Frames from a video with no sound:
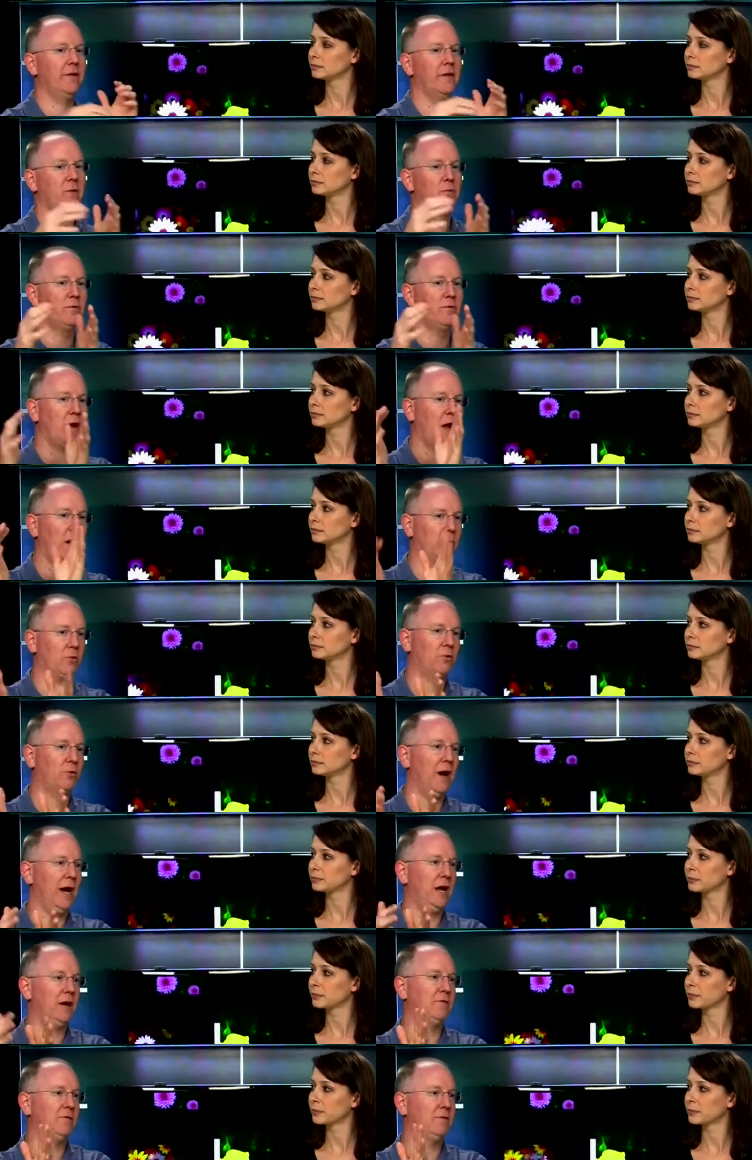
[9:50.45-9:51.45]
Speaker 1: then we've got a
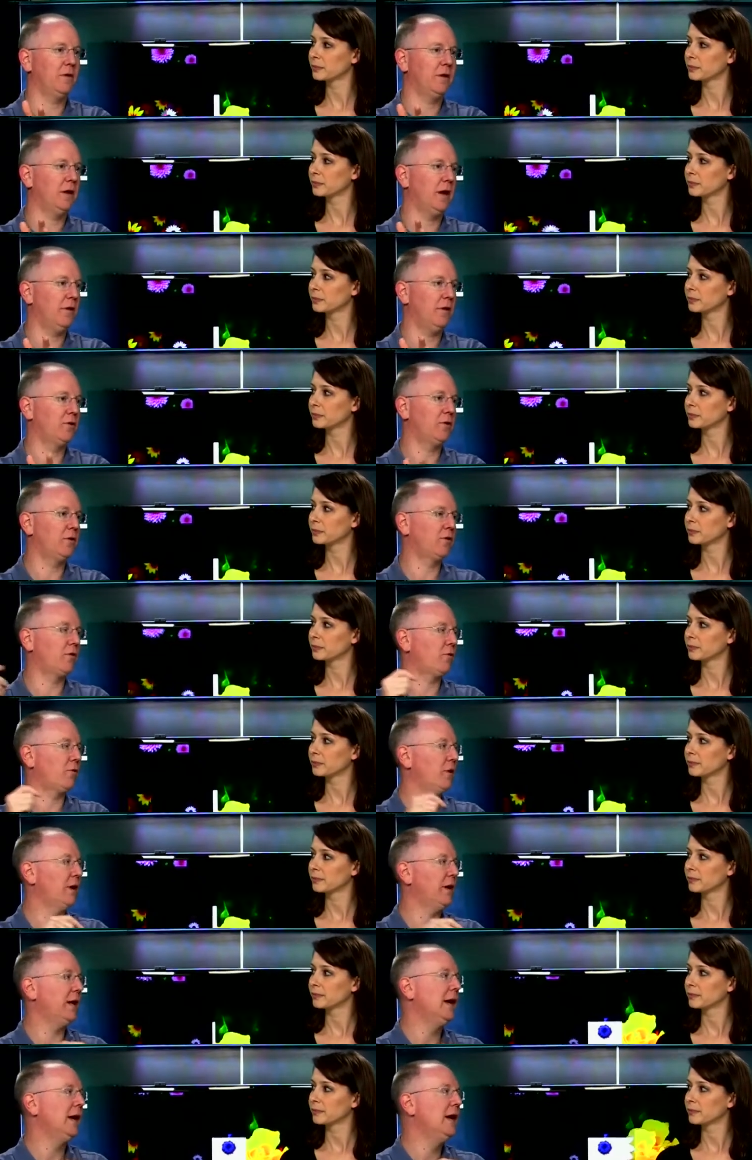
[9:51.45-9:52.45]
RAID for the other
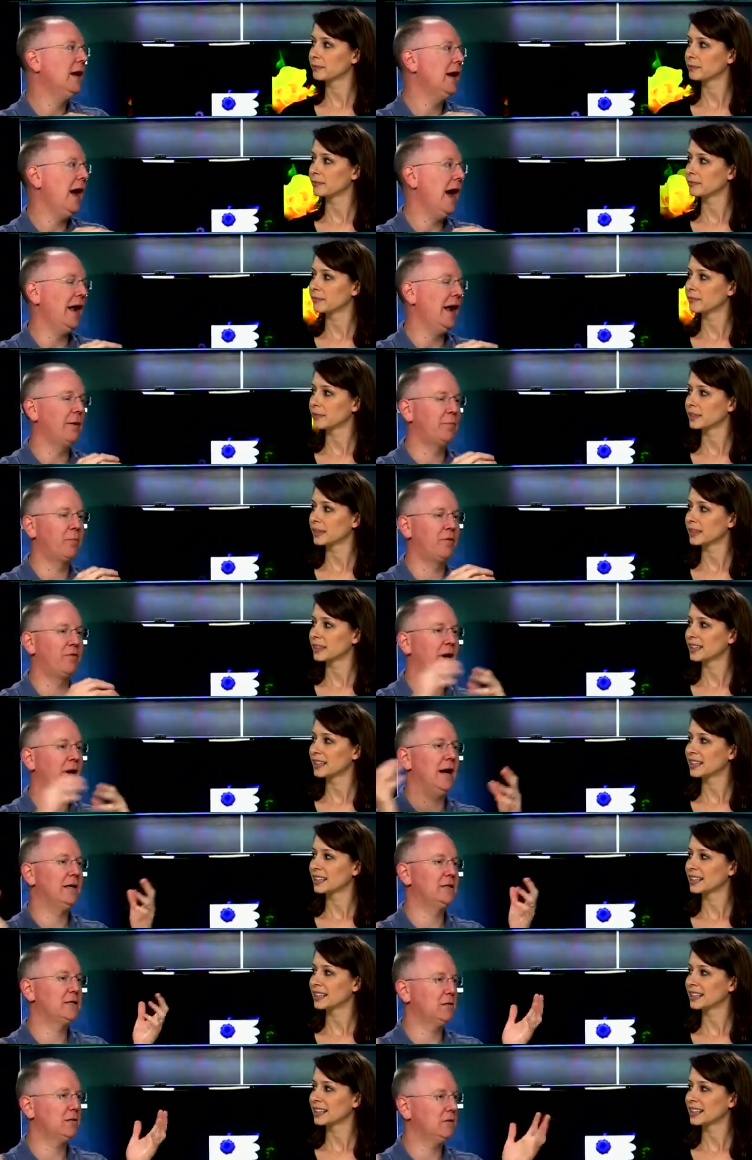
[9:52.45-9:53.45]
three. And it
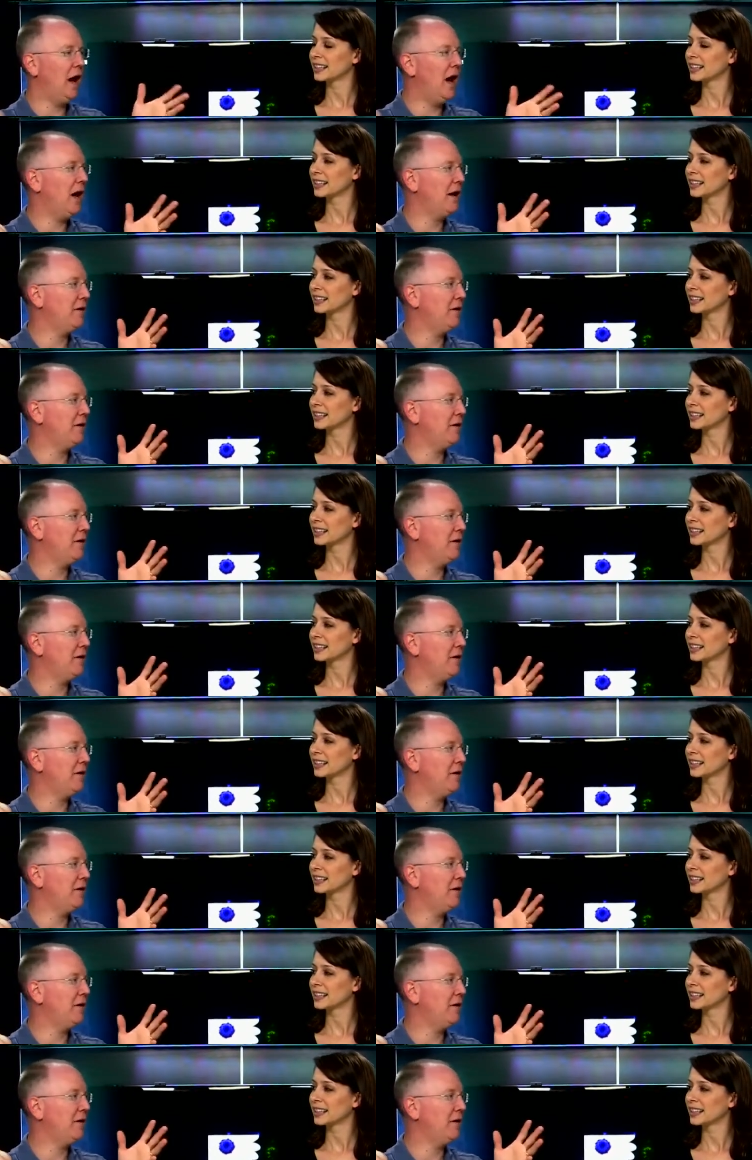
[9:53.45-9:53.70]
provides a lot